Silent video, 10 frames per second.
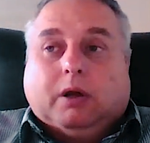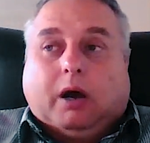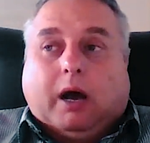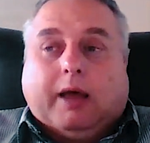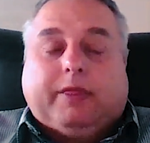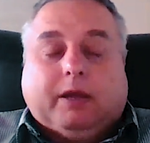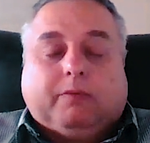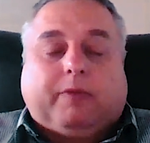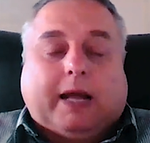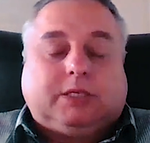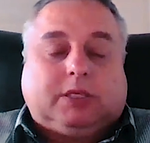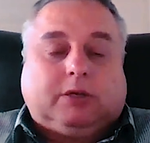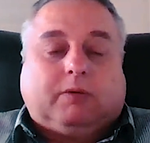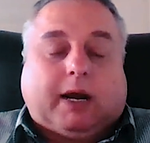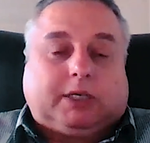I think that's
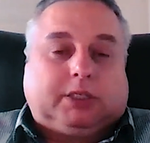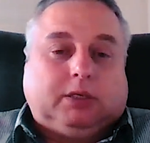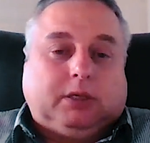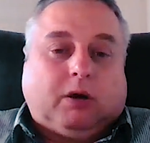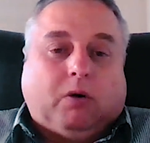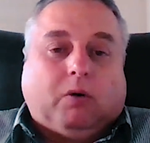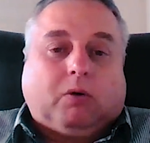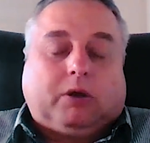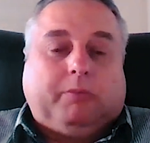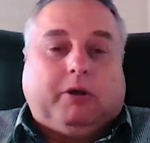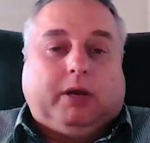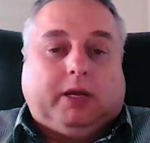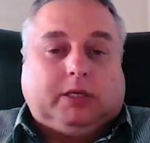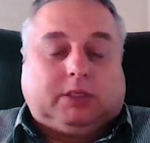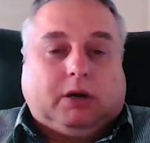the direction the whole
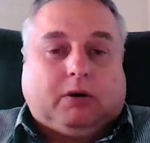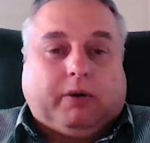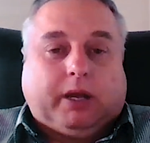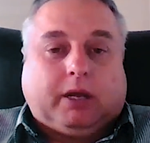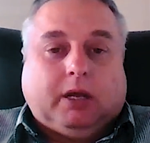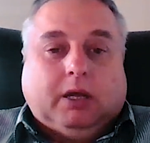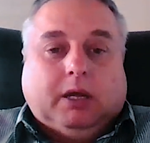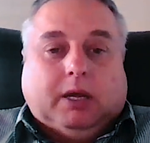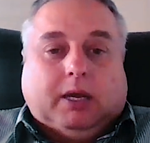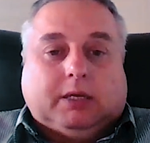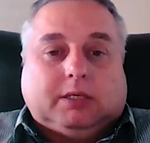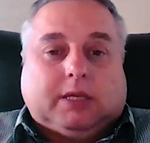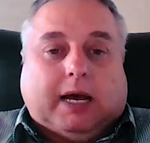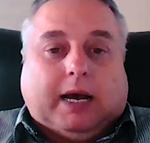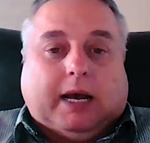community is going, is
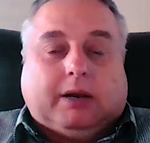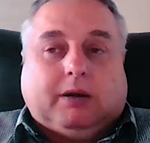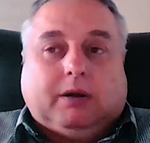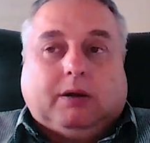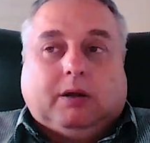that